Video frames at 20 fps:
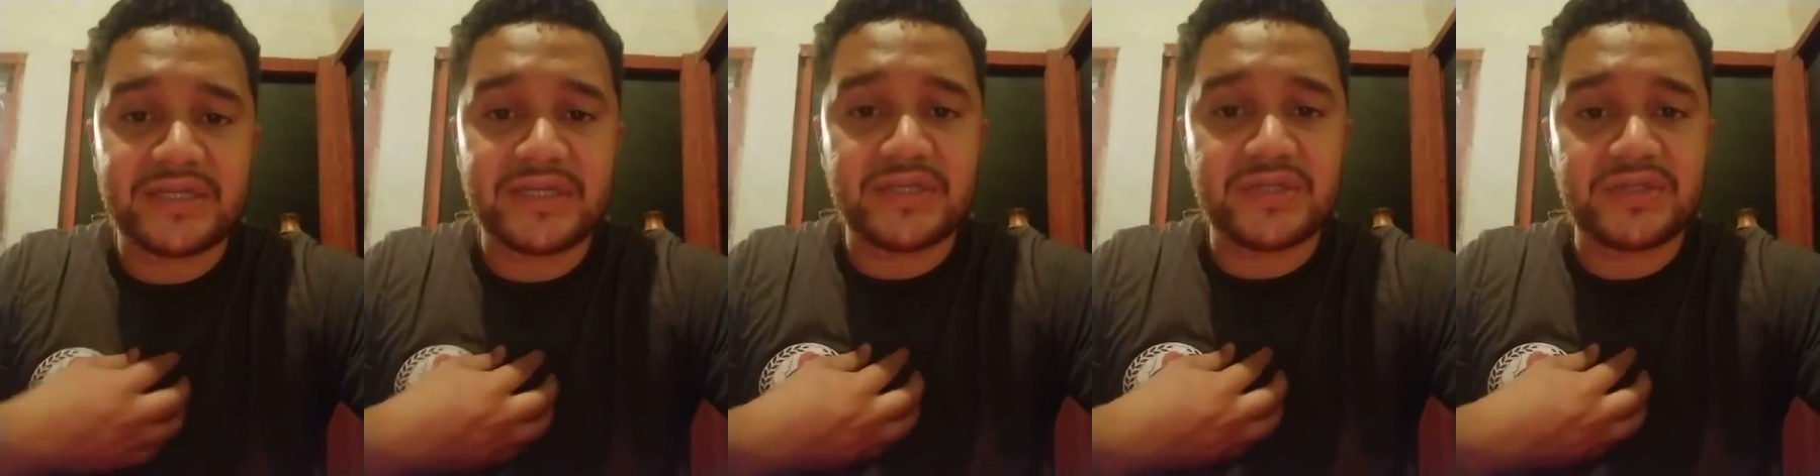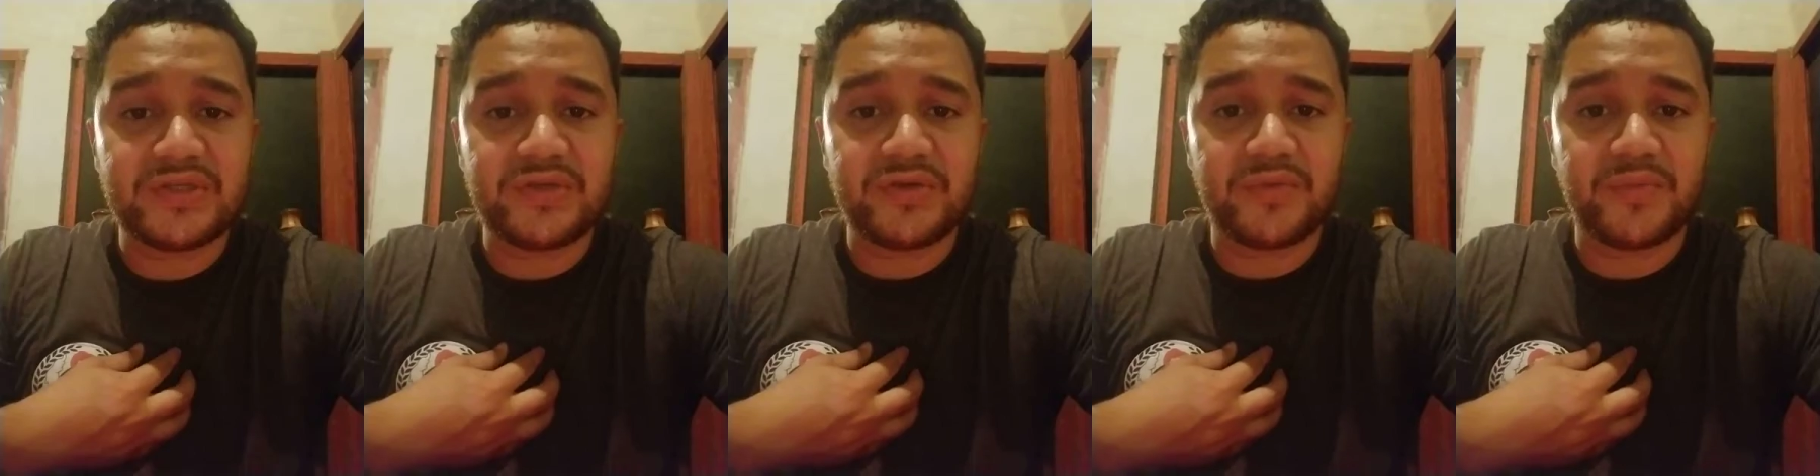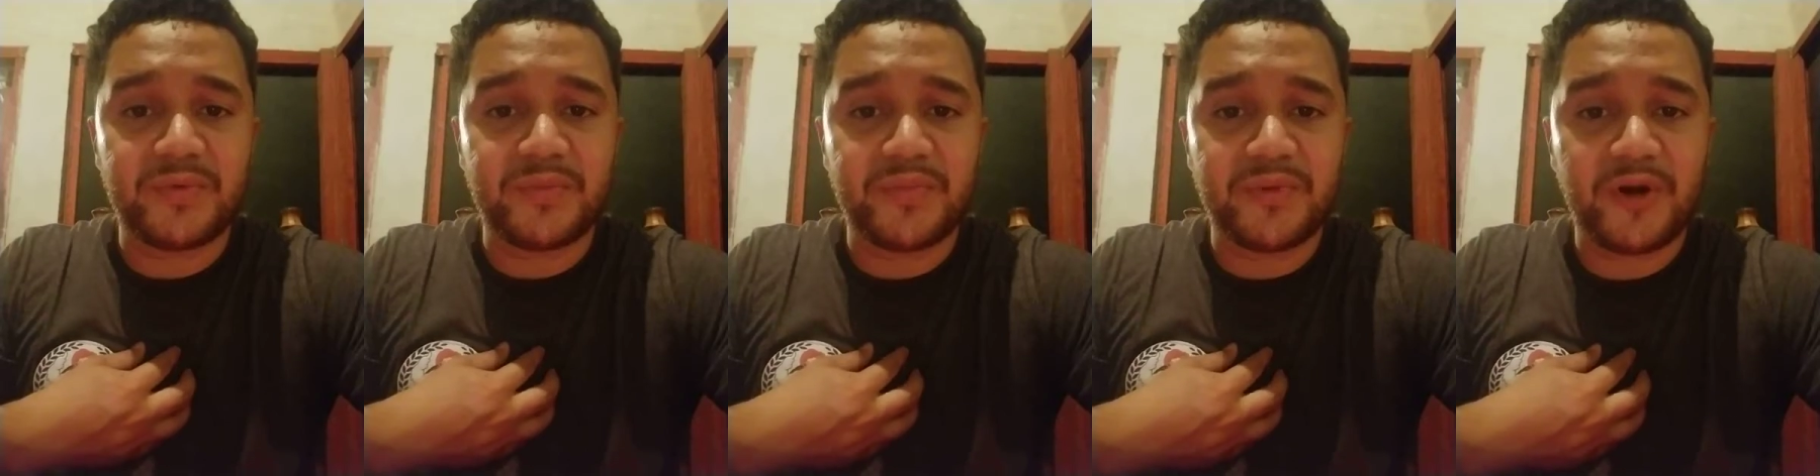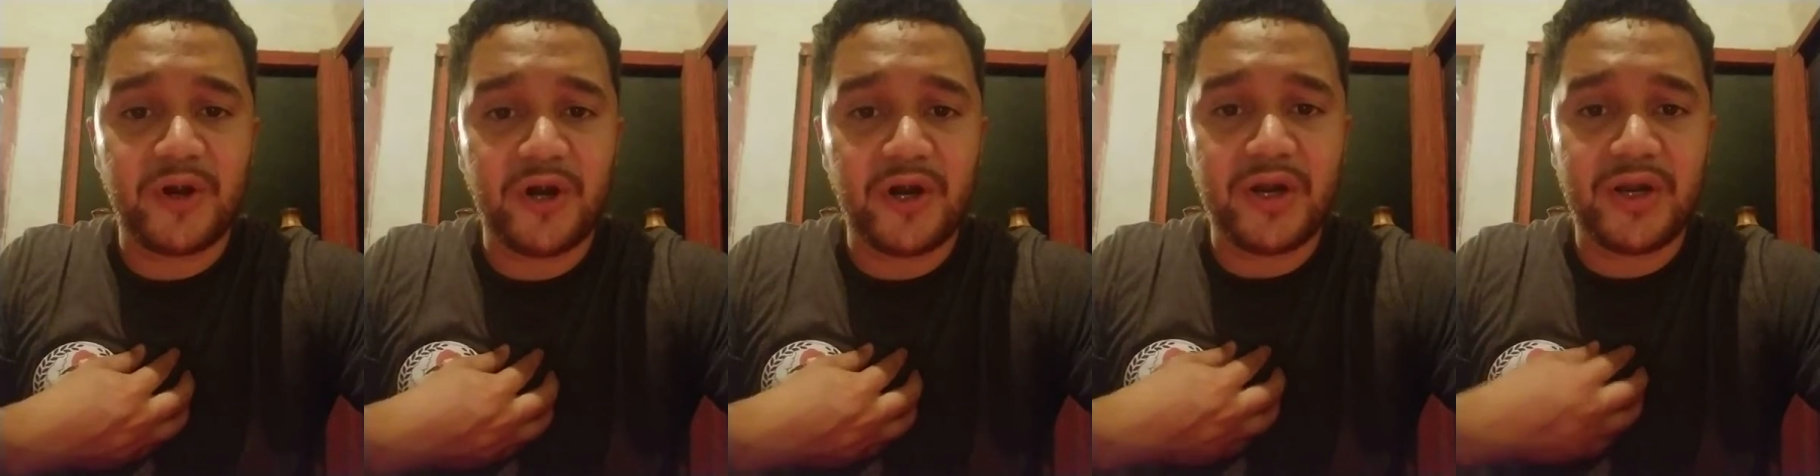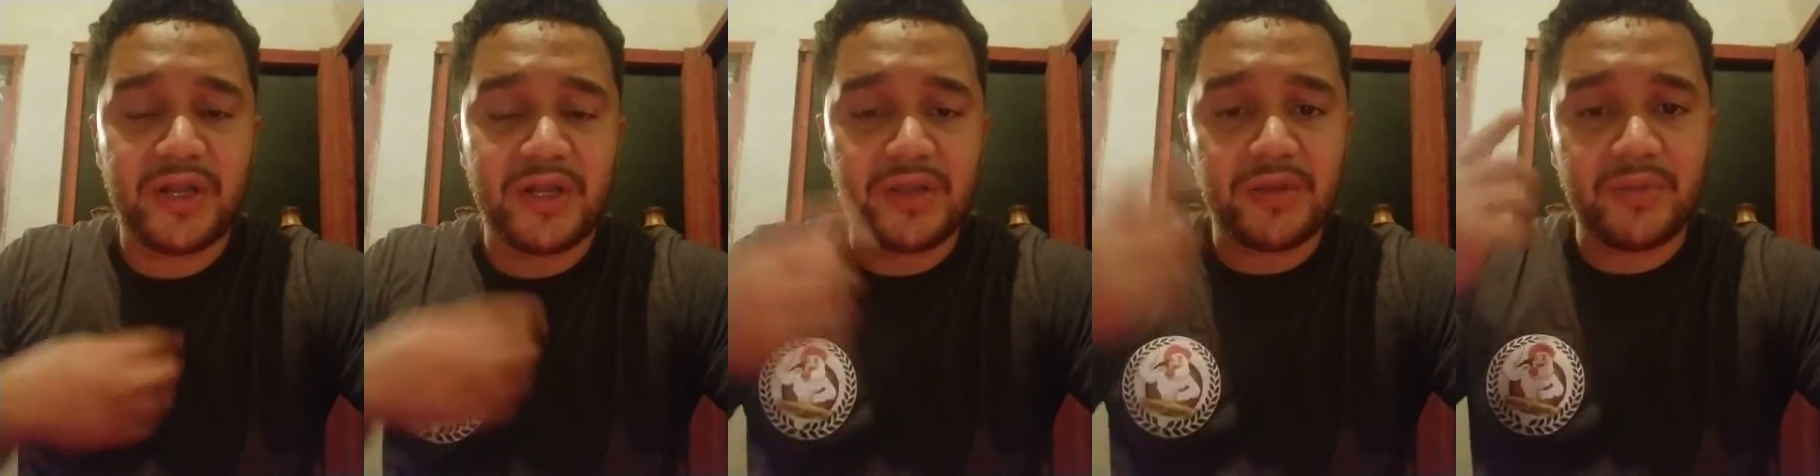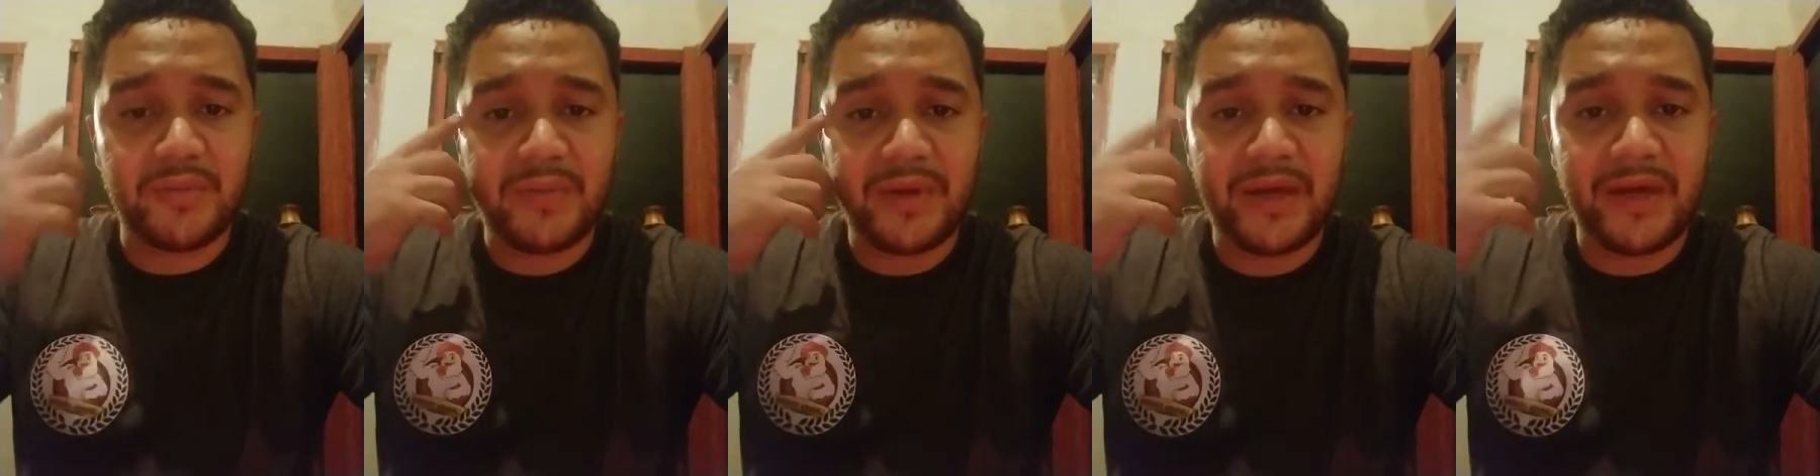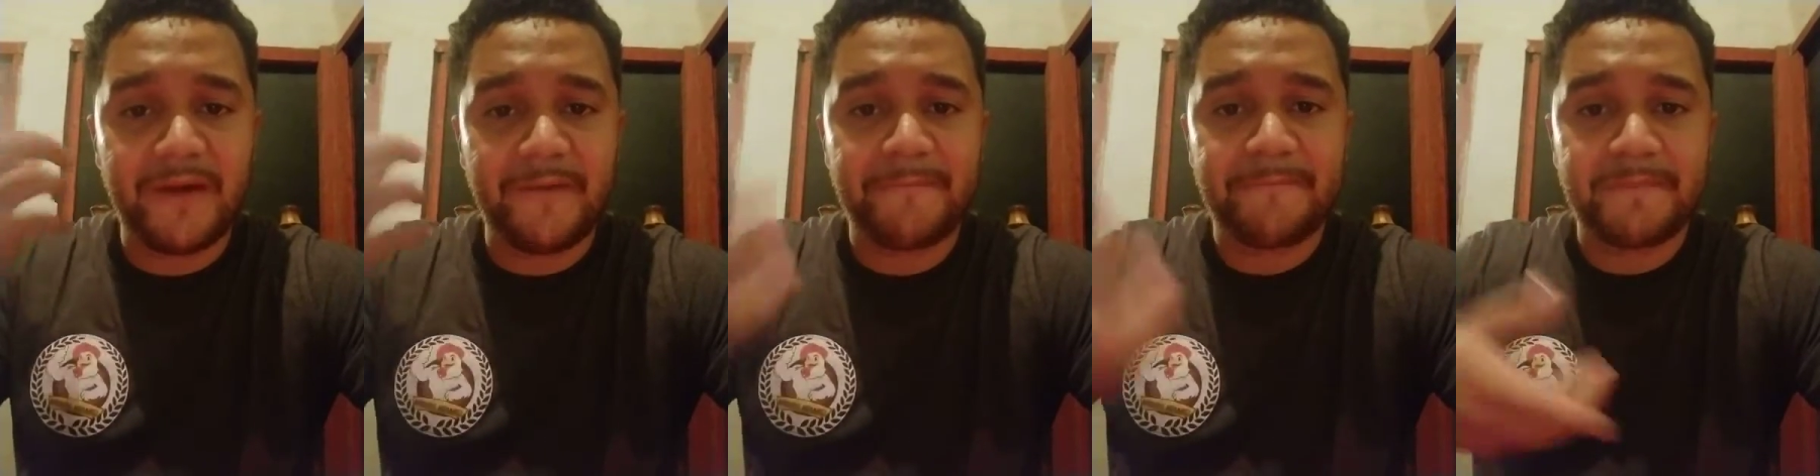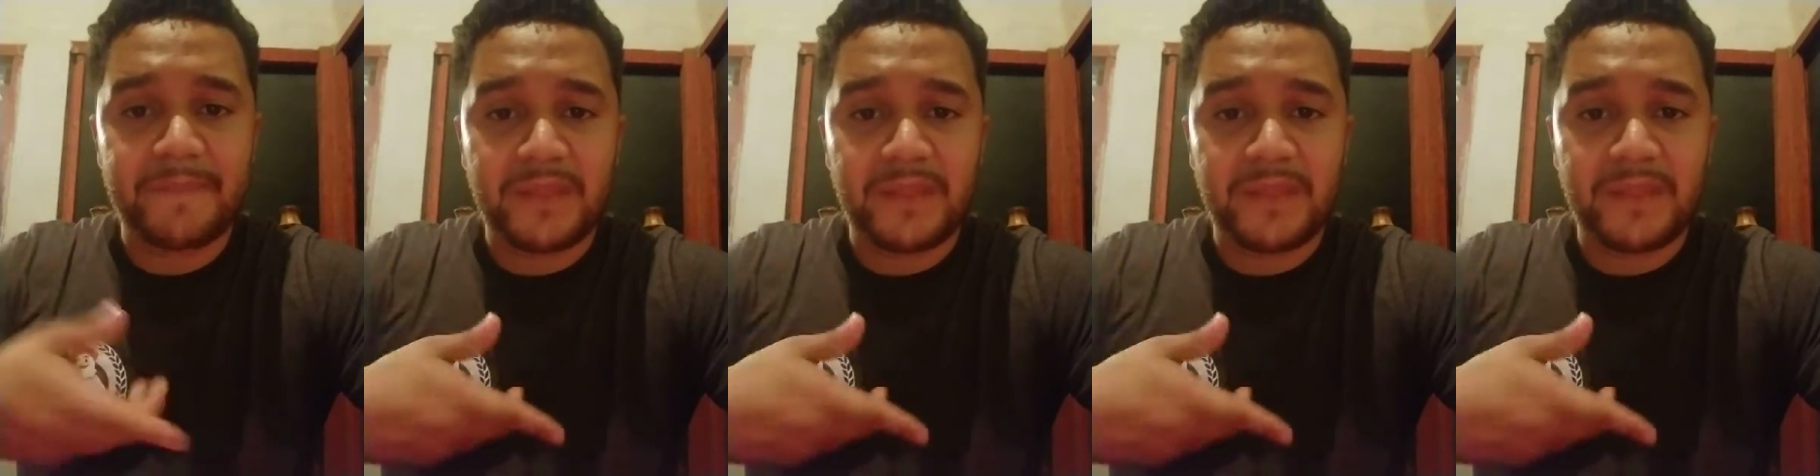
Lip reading: it into your heart and your mind,